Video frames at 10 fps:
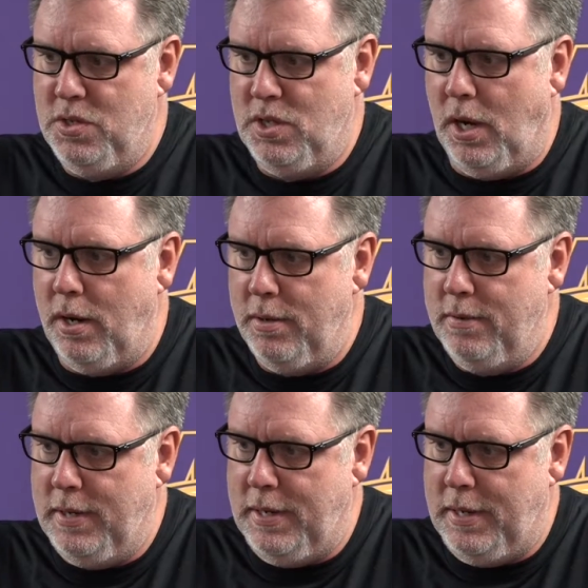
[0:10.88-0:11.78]
start,
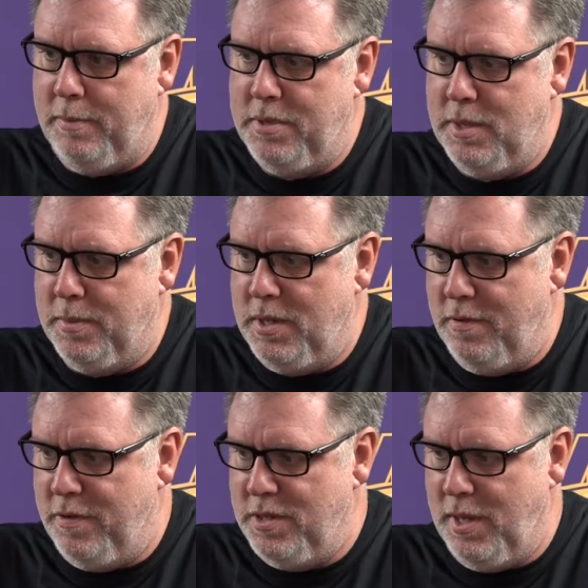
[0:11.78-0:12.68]
similar to
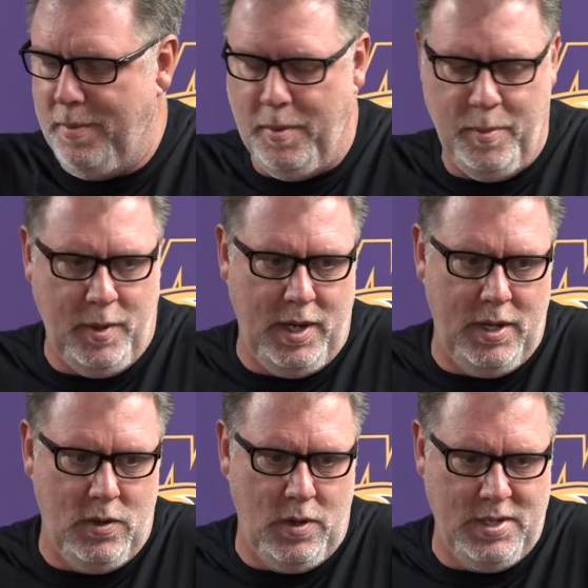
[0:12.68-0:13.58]
the first time that we played
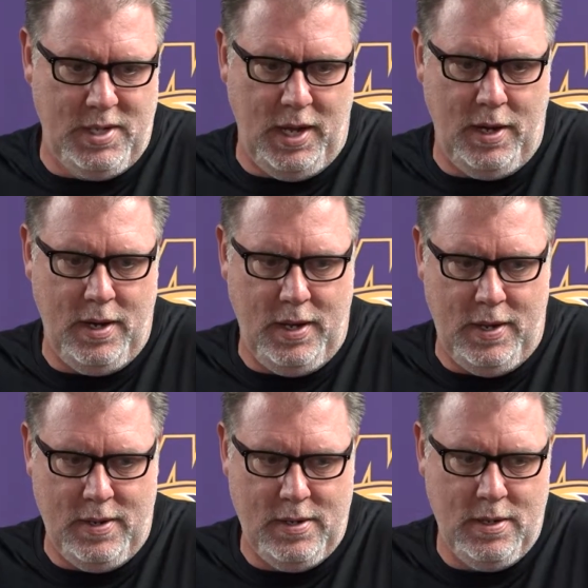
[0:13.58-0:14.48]
Illinois State,
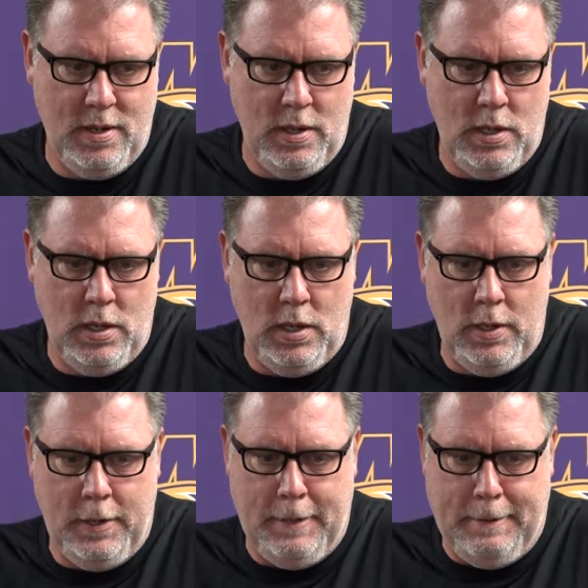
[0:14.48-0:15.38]
and
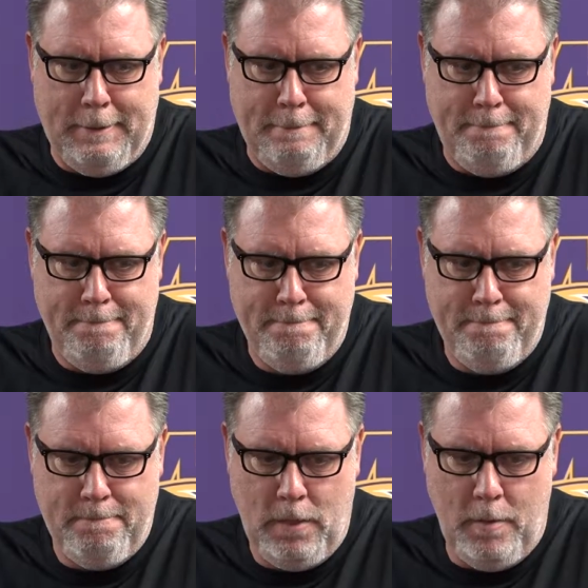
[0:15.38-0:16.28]

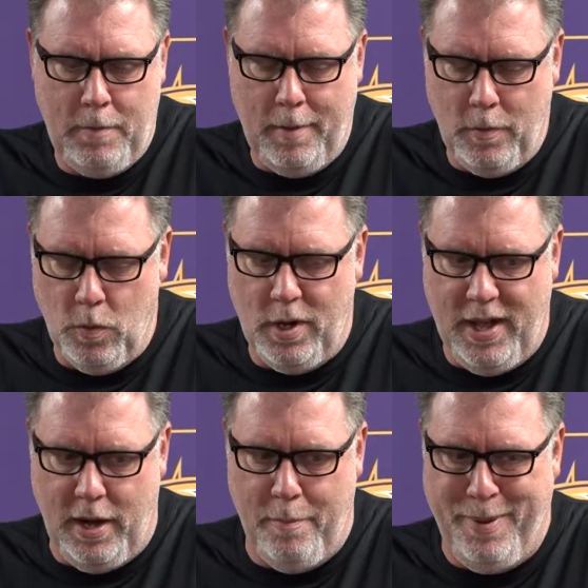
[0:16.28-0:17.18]
probably weren't
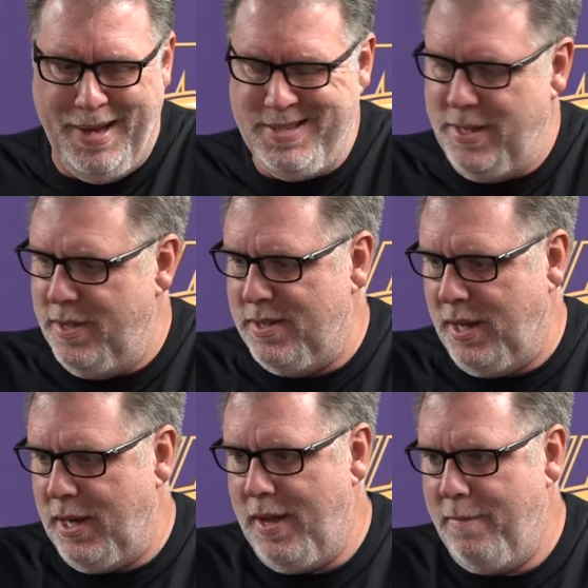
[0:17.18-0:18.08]
at our best in the
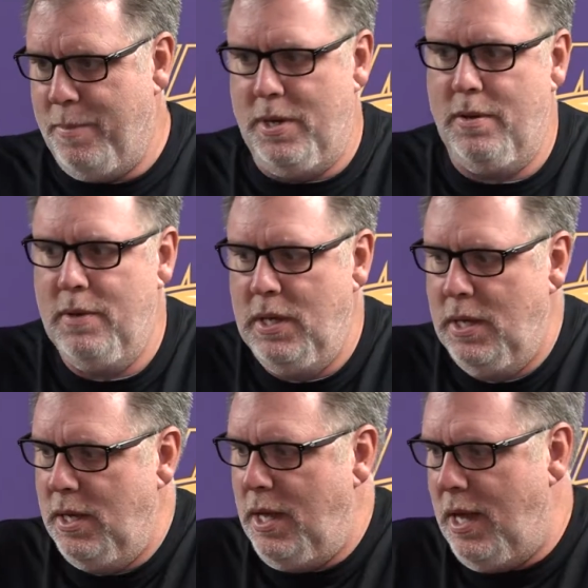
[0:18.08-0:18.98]
second half, but
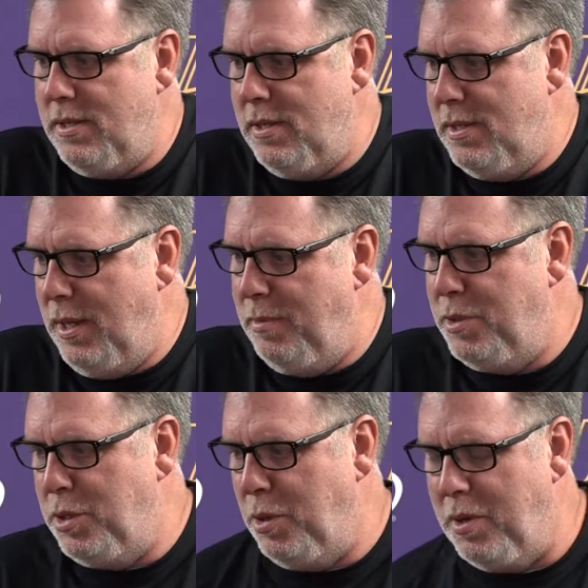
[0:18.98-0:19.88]
as this
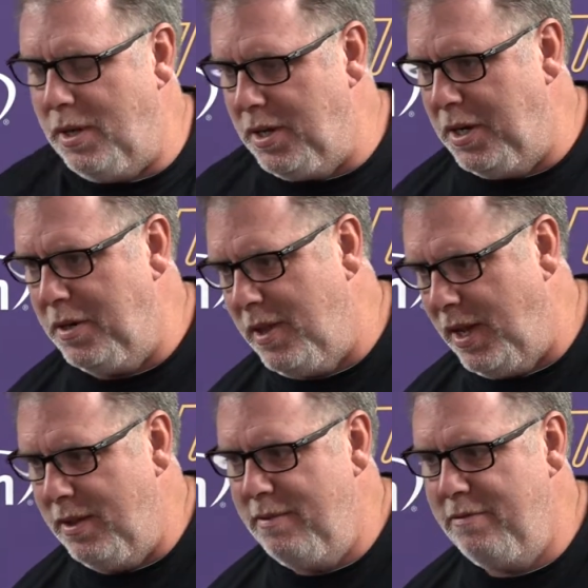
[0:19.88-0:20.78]
team's shown all year,
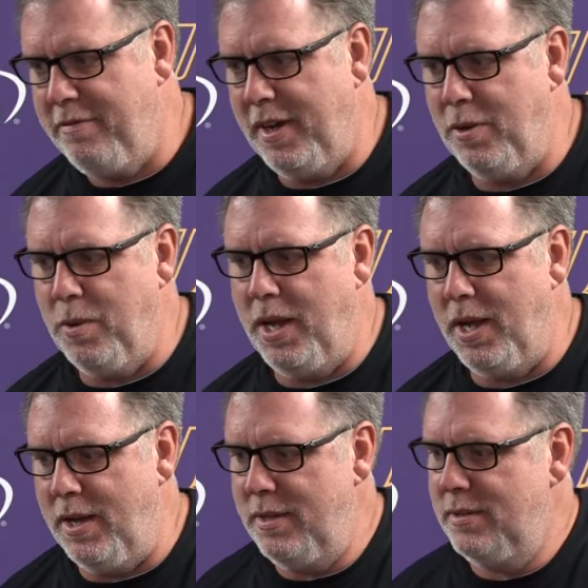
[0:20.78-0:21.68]
they find a way
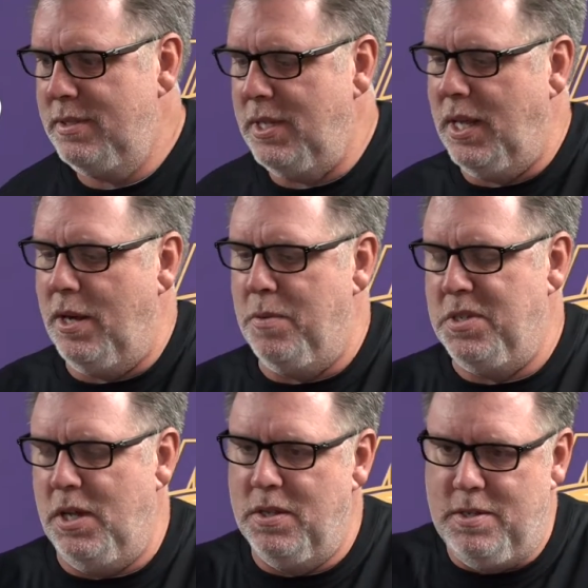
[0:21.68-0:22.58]
to get a
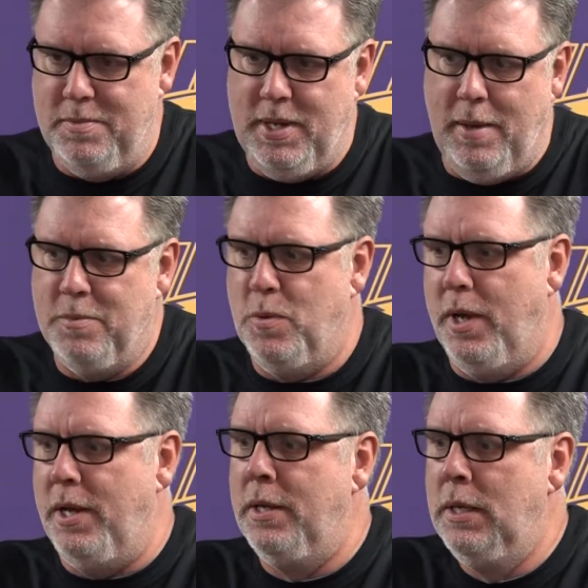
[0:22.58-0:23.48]
result sometimes
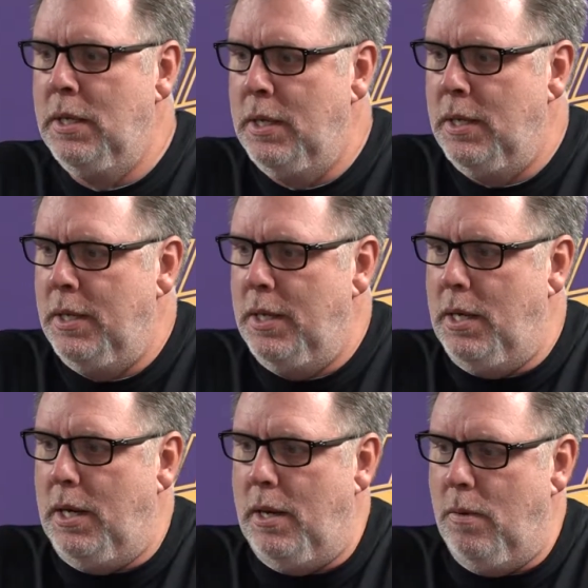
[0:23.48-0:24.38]
when
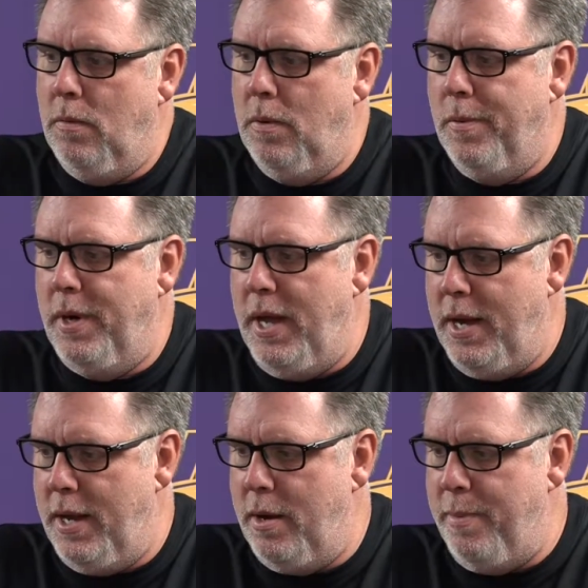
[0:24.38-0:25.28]
we're
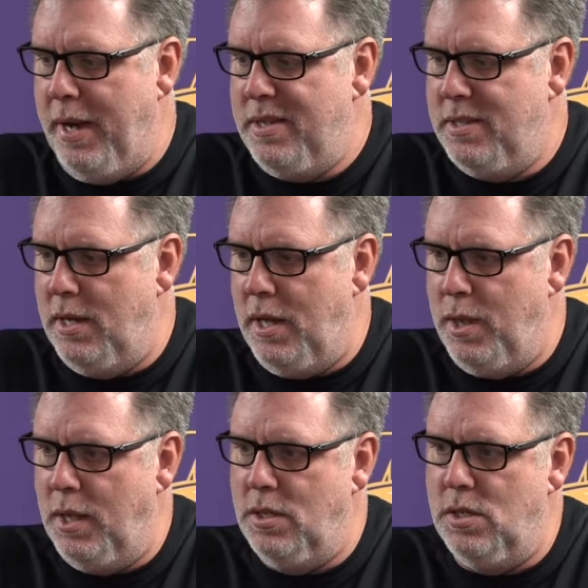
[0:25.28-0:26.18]
not at our best. And I
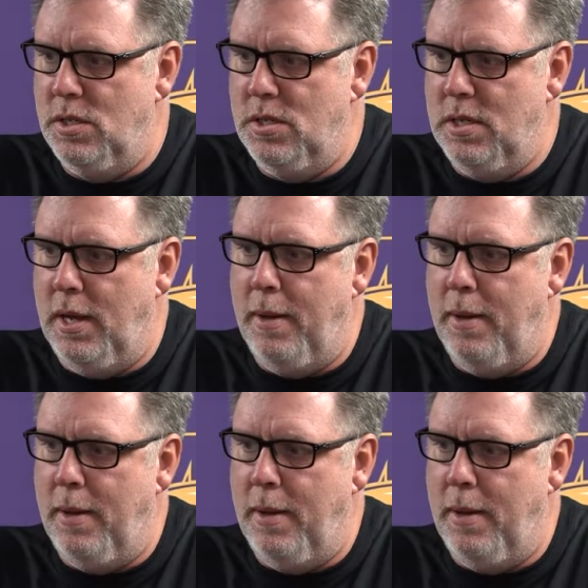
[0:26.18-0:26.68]
think just